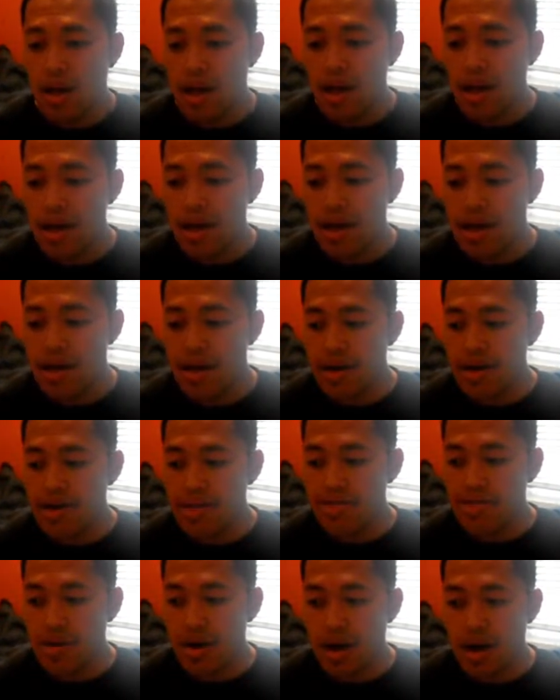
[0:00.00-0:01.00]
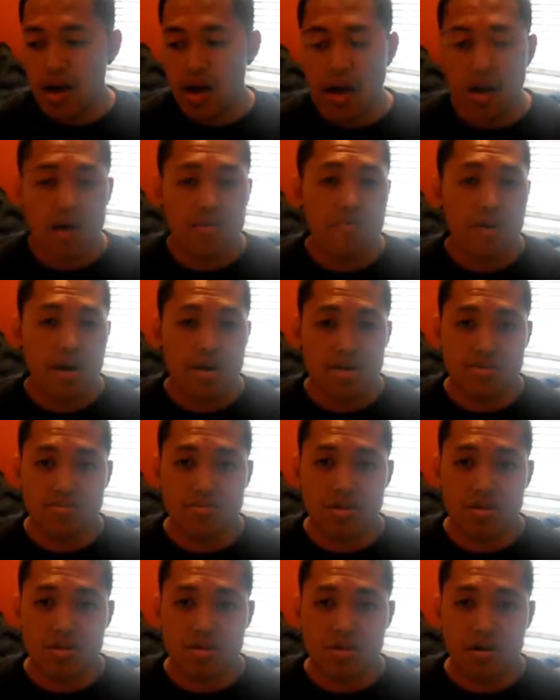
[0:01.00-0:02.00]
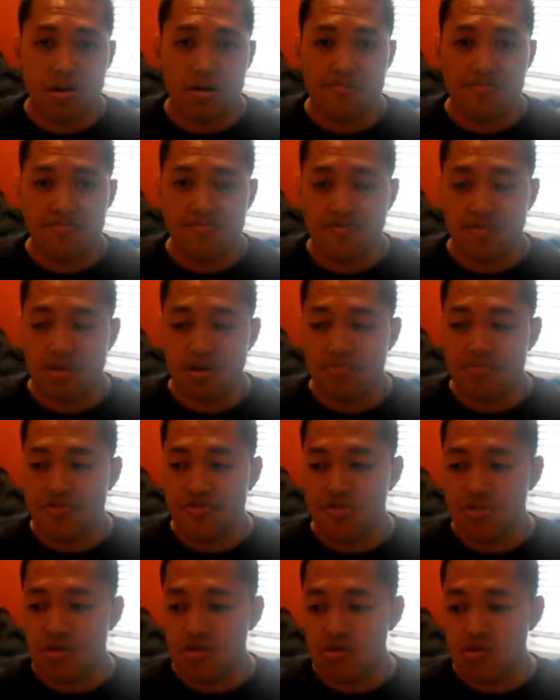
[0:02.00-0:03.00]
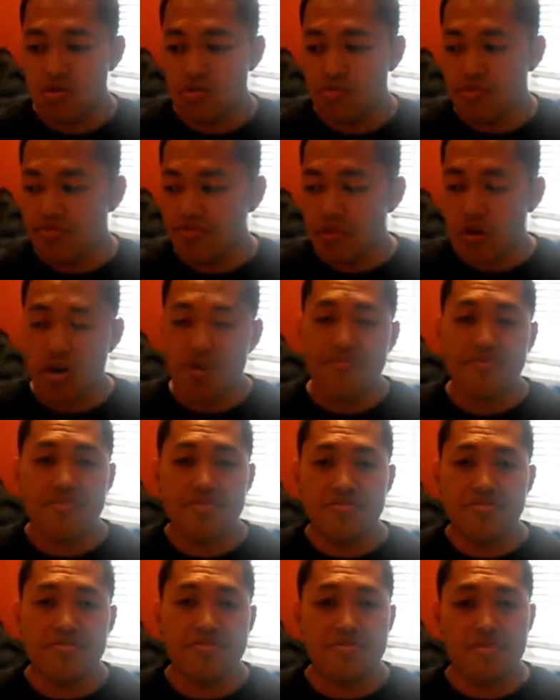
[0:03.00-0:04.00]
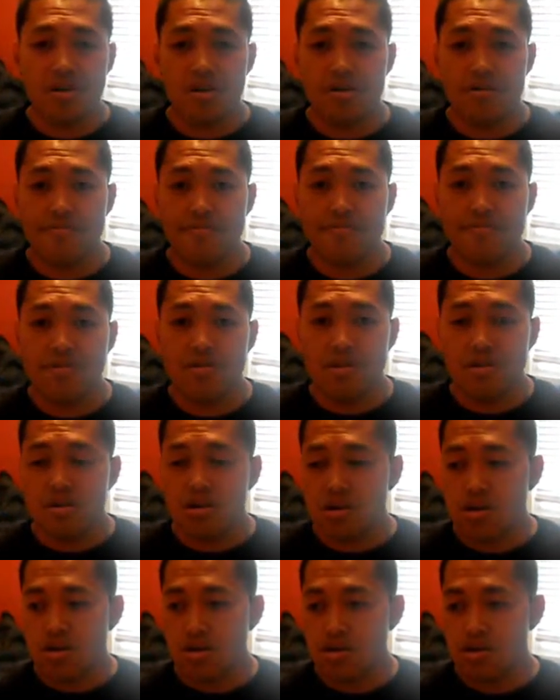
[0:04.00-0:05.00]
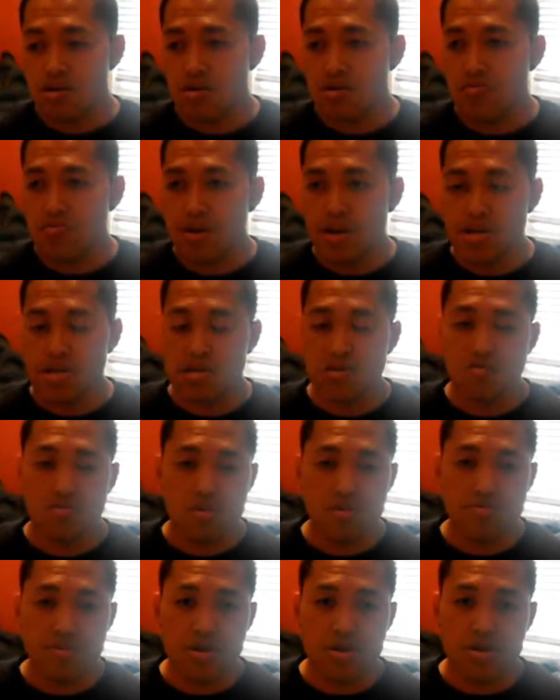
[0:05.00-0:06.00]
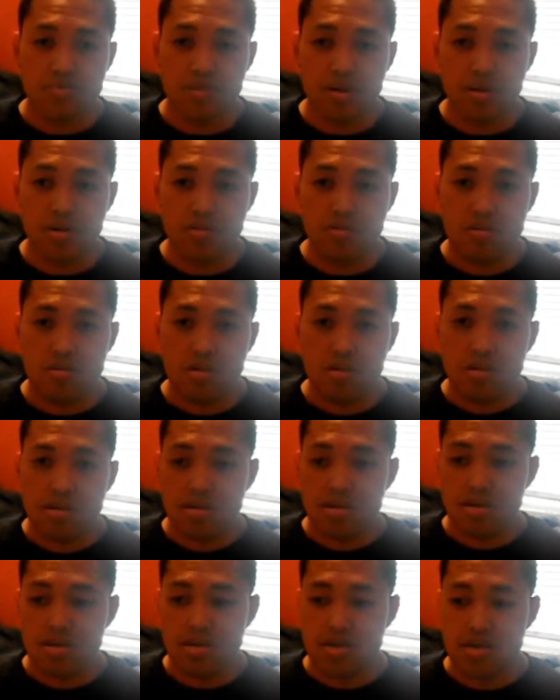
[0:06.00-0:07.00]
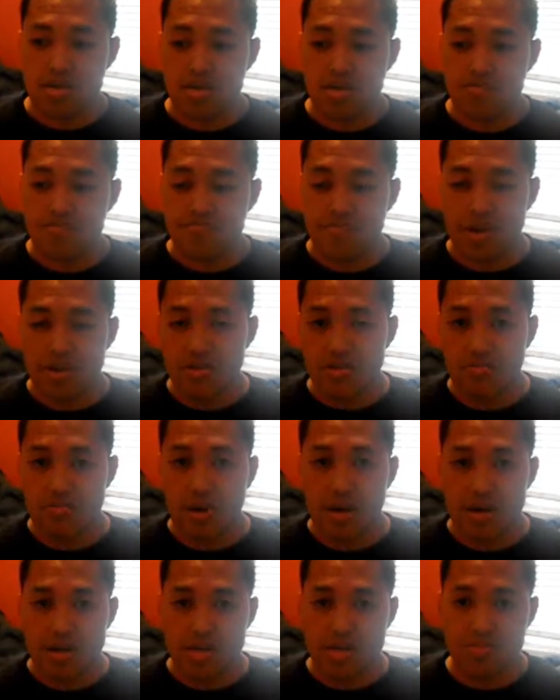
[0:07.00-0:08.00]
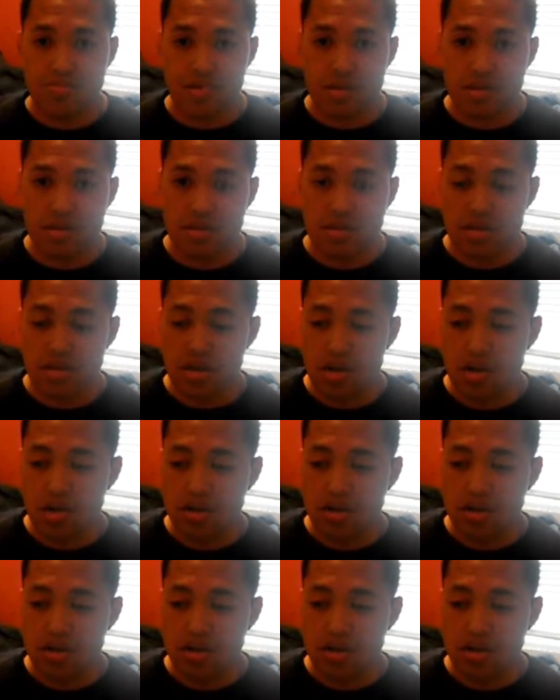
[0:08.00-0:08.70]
And I had my experience on office job. So before I finish this off, you know, basically what I'm talking about is based on my experience.